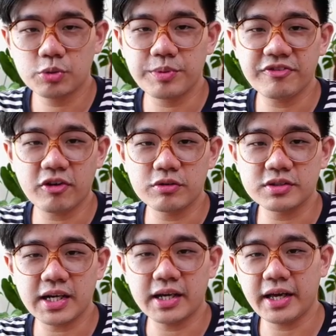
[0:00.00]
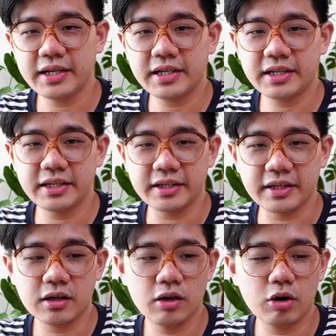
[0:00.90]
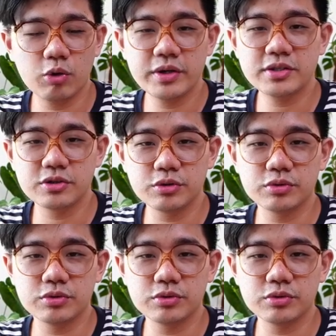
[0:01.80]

So before you start any cleaning, always